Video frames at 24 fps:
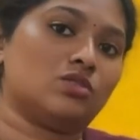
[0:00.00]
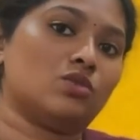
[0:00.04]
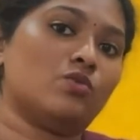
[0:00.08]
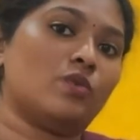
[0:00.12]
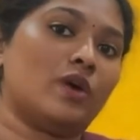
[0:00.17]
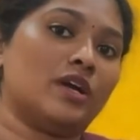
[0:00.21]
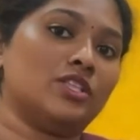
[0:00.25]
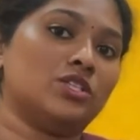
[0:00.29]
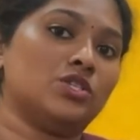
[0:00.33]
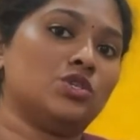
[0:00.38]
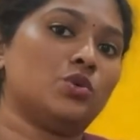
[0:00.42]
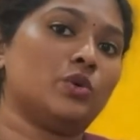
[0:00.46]
So
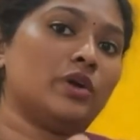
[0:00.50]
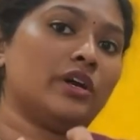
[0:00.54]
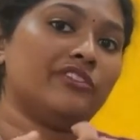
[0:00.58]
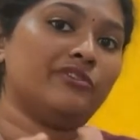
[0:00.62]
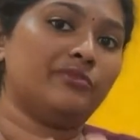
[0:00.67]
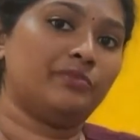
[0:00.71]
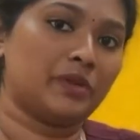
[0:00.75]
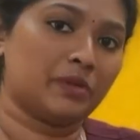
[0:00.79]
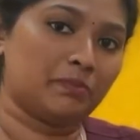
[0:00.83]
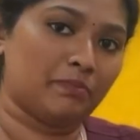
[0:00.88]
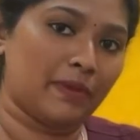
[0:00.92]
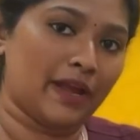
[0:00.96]
once you
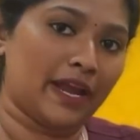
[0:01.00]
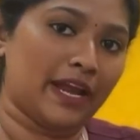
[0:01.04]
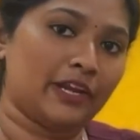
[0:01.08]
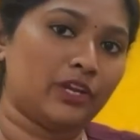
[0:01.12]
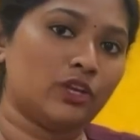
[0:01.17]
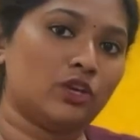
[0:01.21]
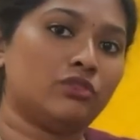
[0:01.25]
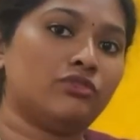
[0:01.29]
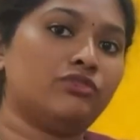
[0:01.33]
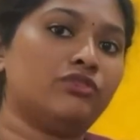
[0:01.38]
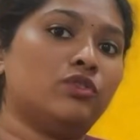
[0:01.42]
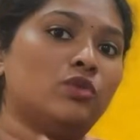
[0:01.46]
have prepared
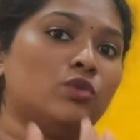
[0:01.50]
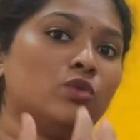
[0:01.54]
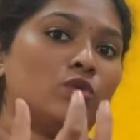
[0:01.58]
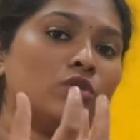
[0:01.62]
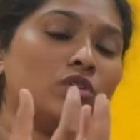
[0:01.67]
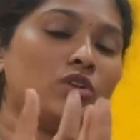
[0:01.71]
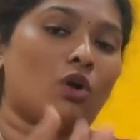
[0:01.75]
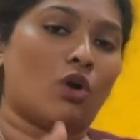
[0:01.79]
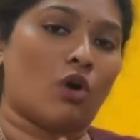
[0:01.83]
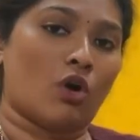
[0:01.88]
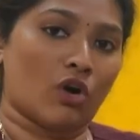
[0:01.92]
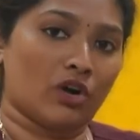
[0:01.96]
your
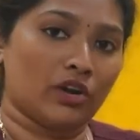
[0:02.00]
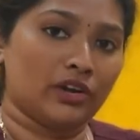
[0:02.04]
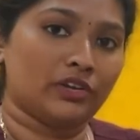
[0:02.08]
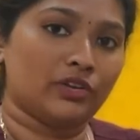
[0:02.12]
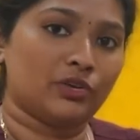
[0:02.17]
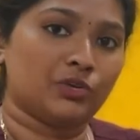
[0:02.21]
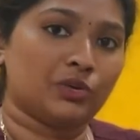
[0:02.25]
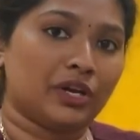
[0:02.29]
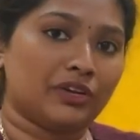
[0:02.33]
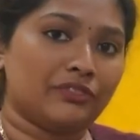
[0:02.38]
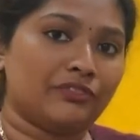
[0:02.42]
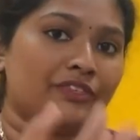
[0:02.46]
food or
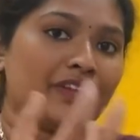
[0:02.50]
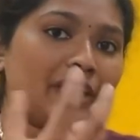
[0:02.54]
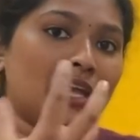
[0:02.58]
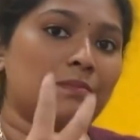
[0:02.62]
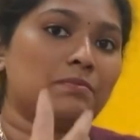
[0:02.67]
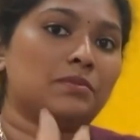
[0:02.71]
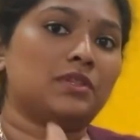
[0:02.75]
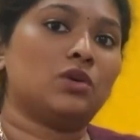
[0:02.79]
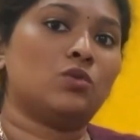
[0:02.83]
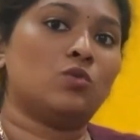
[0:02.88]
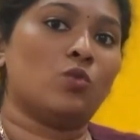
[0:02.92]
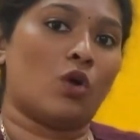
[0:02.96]
you have
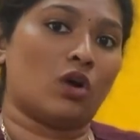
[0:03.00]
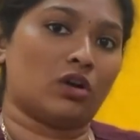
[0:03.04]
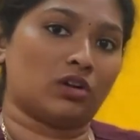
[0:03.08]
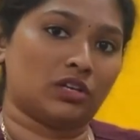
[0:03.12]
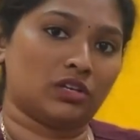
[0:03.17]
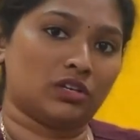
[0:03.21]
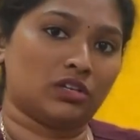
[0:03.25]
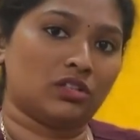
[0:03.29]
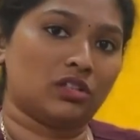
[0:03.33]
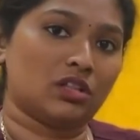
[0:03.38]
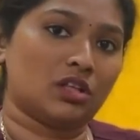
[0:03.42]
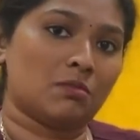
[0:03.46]
kept the water
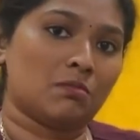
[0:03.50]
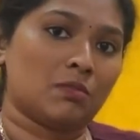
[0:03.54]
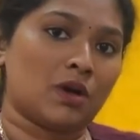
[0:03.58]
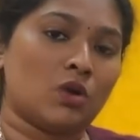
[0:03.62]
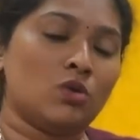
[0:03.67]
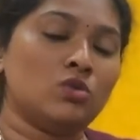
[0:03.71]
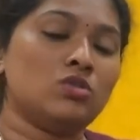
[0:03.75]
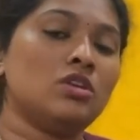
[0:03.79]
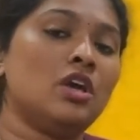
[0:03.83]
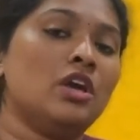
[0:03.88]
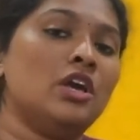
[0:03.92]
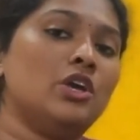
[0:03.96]
in the
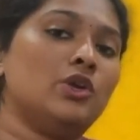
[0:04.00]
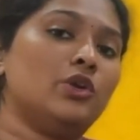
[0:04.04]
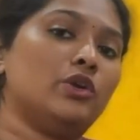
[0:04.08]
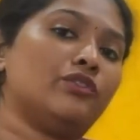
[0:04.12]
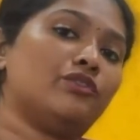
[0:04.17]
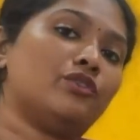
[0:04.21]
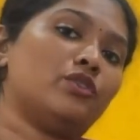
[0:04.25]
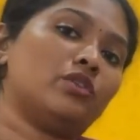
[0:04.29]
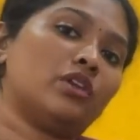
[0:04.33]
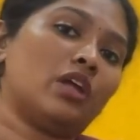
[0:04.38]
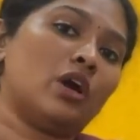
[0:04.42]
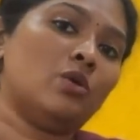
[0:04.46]
mouth, you
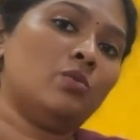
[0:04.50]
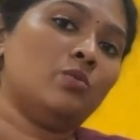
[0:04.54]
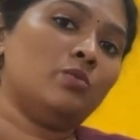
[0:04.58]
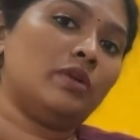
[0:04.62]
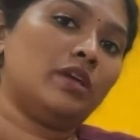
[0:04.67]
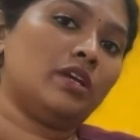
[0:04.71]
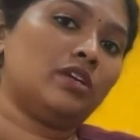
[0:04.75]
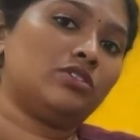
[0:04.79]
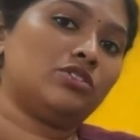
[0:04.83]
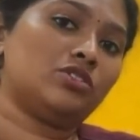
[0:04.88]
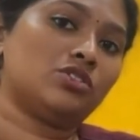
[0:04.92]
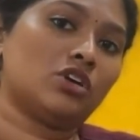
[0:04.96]
have to now
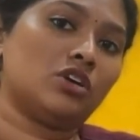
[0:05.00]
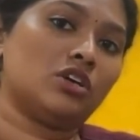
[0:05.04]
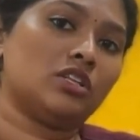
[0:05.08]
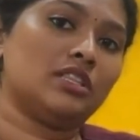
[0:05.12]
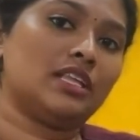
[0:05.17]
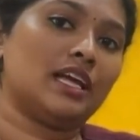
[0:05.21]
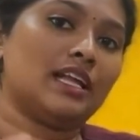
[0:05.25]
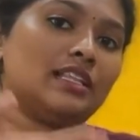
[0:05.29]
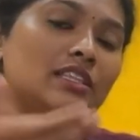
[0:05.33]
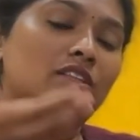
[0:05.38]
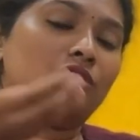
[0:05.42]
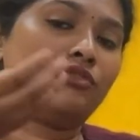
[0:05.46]
make sure
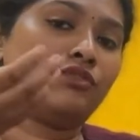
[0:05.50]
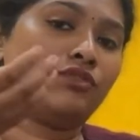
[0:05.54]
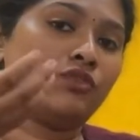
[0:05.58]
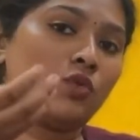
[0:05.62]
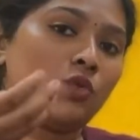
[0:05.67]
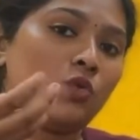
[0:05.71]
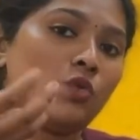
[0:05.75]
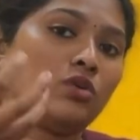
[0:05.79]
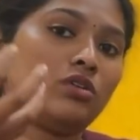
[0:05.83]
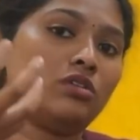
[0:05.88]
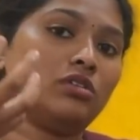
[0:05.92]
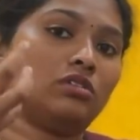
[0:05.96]
that the
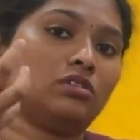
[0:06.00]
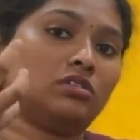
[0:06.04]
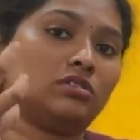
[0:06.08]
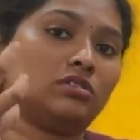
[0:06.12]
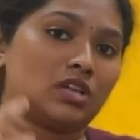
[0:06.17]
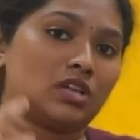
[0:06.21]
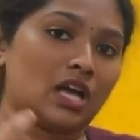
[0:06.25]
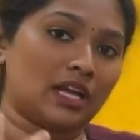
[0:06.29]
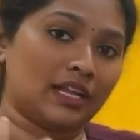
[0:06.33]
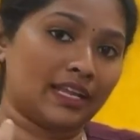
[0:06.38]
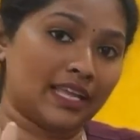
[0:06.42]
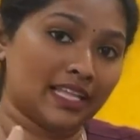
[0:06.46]
food
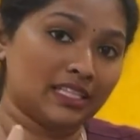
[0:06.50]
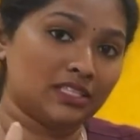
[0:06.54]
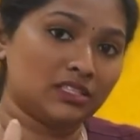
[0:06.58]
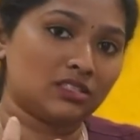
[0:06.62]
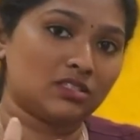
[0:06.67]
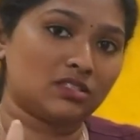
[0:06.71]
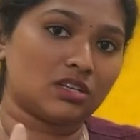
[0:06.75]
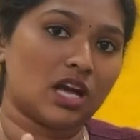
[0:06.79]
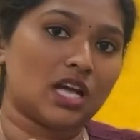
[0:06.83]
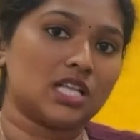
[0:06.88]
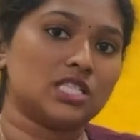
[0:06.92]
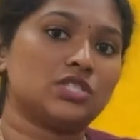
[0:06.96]
gets
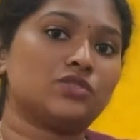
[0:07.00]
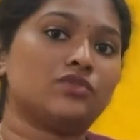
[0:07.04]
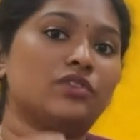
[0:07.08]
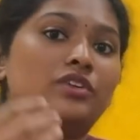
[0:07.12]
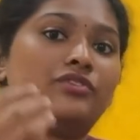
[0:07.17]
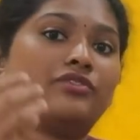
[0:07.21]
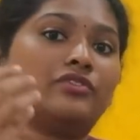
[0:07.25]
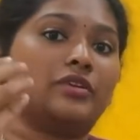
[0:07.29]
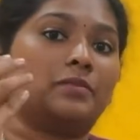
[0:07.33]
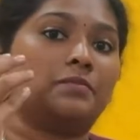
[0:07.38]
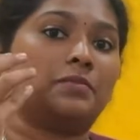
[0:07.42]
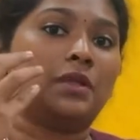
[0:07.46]

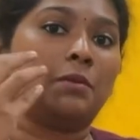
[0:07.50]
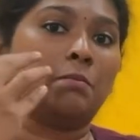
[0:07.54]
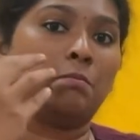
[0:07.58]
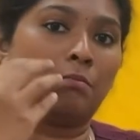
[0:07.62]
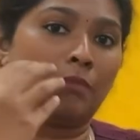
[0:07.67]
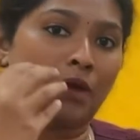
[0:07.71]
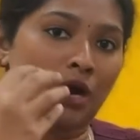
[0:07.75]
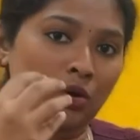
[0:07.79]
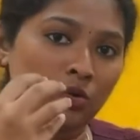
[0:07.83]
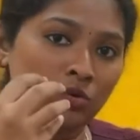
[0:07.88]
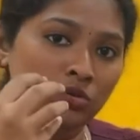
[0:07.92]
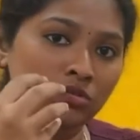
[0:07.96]
transferred from the
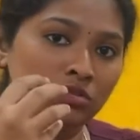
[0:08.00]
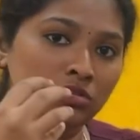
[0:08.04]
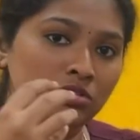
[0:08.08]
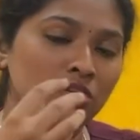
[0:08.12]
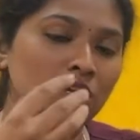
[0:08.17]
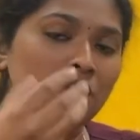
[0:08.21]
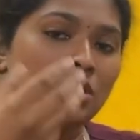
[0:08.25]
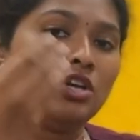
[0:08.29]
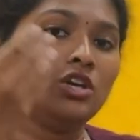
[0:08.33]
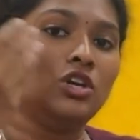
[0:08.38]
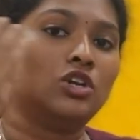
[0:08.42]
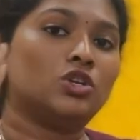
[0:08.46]
mouth
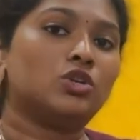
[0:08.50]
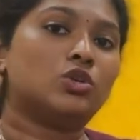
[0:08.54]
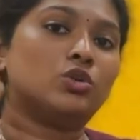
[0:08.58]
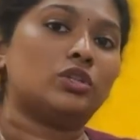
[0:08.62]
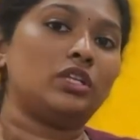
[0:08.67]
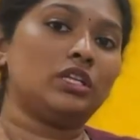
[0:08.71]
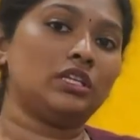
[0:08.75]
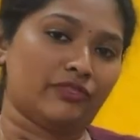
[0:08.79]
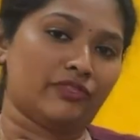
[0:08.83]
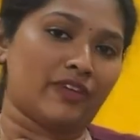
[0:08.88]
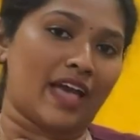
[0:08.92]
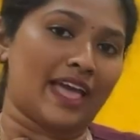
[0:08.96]
to
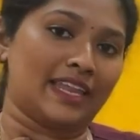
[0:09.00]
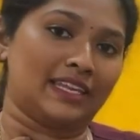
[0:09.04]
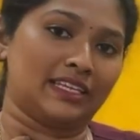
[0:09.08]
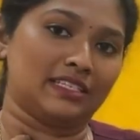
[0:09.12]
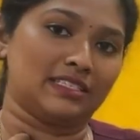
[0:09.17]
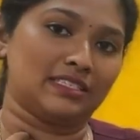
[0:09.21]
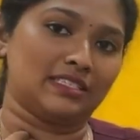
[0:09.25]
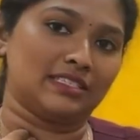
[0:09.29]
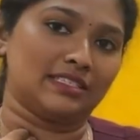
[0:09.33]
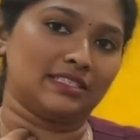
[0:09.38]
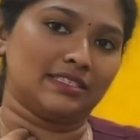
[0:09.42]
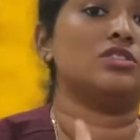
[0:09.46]
the
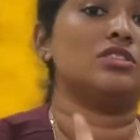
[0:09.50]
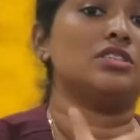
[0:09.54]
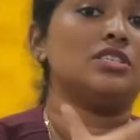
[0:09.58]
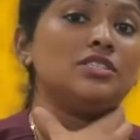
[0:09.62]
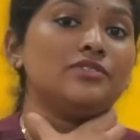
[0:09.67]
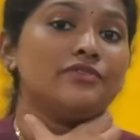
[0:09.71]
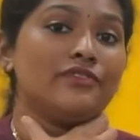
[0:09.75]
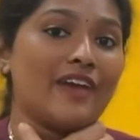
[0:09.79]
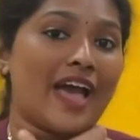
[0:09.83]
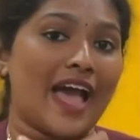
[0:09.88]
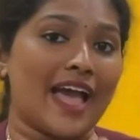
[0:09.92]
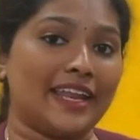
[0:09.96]
pharynx. This
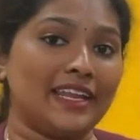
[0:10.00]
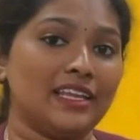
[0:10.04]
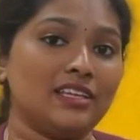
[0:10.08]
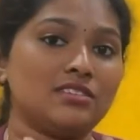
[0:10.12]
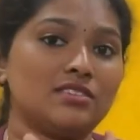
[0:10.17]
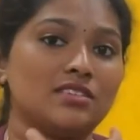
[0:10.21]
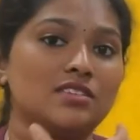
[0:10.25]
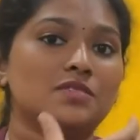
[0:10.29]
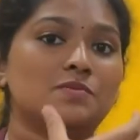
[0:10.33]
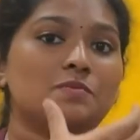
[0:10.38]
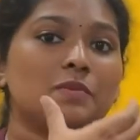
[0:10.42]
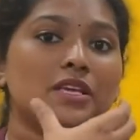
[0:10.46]

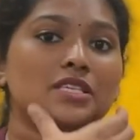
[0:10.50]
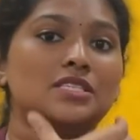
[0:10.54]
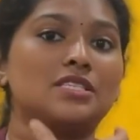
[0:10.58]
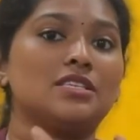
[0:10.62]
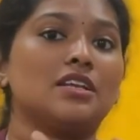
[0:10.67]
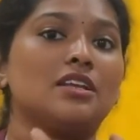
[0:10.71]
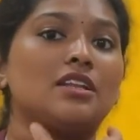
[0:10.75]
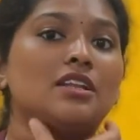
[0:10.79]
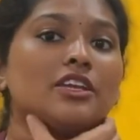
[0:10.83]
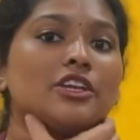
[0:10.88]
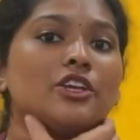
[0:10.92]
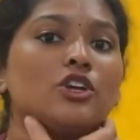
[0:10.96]
pharynx is
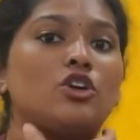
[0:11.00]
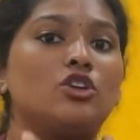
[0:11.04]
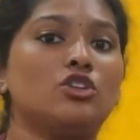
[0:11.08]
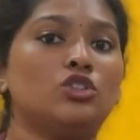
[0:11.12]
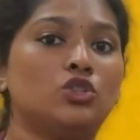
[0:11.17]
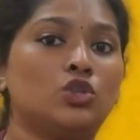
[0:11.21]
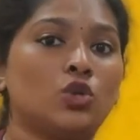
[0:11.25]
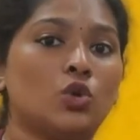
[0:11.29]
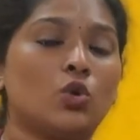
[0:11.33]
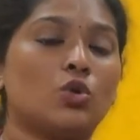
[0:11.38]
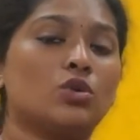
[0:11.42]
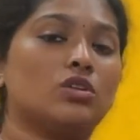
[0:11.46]
basically your
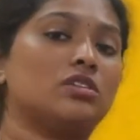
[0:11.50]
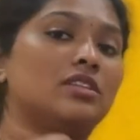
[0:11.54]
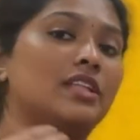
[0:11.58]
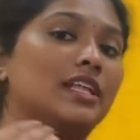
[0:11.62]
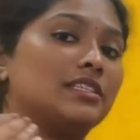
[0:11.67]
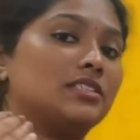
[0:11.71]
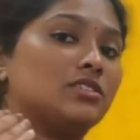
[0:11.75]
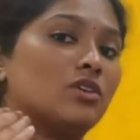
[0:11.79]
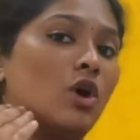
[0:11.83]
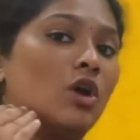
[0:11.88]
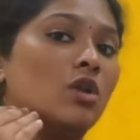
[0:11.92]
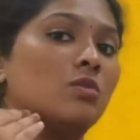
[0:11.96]
throat,
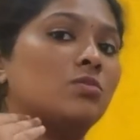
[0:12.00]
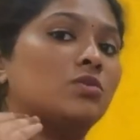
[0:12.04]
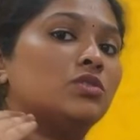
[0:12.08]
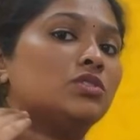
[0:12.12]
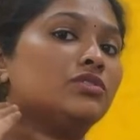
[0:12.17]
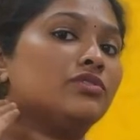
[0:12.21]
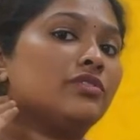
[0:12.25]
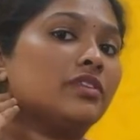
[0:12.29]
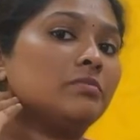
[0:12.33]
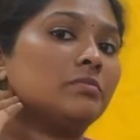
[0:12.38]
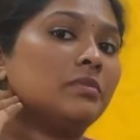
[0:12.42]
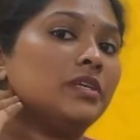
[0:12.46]
that's
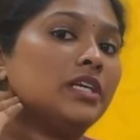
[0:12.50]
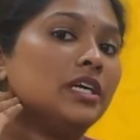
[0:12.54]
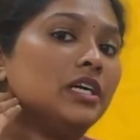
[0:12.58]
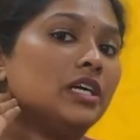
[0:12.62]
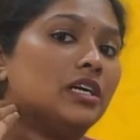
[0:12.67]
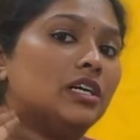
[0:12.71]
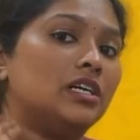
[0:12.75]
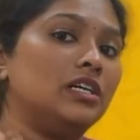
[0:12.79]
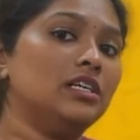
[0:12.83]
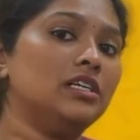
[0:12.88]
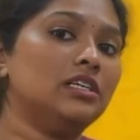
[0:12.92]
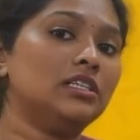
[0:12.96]
almost from
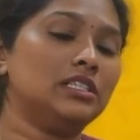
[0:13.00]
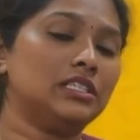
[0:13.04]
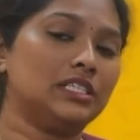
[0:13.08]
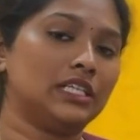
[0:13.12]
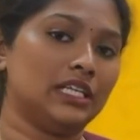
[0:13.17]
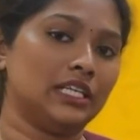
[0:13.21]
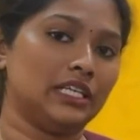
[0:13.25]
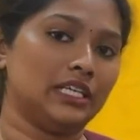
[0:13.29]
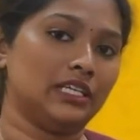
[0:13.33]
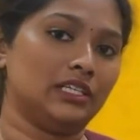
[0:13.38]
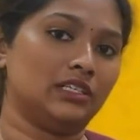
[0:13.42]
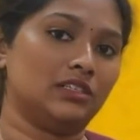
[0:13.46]
here,
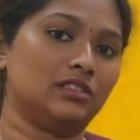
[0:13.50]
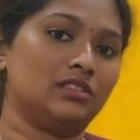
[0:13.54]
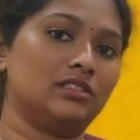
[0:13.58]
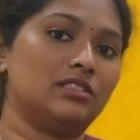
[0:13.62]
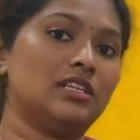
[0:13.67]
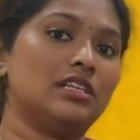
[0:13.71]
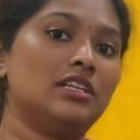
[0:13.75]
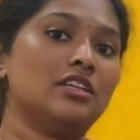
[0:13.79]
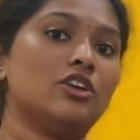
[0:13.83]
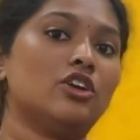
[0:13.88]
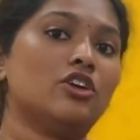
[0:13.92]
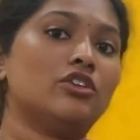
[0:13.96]
till
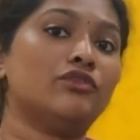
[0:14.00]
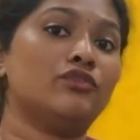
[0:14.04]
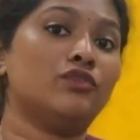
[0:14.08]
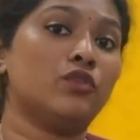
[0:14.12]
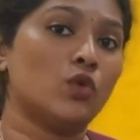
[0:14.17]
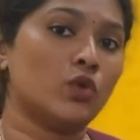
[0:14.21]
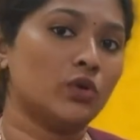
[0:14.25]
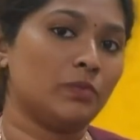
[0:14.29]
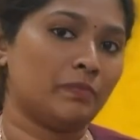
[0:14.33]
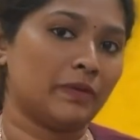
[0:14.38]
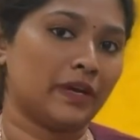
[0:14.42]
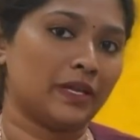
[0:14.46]
your
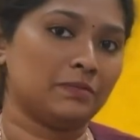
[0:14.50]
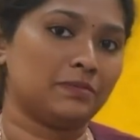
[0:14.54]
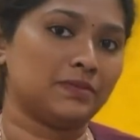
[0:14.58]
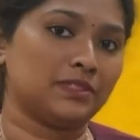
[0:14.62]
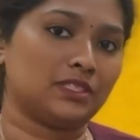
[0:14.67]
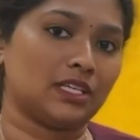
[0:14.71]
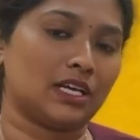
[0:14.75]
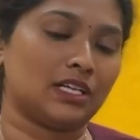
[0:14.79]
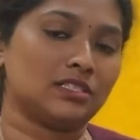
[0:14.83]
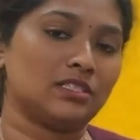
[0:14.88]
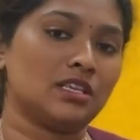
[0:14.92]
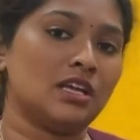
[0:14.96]
food pipe
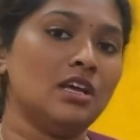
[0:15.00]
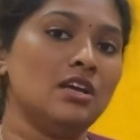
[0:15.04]
starts.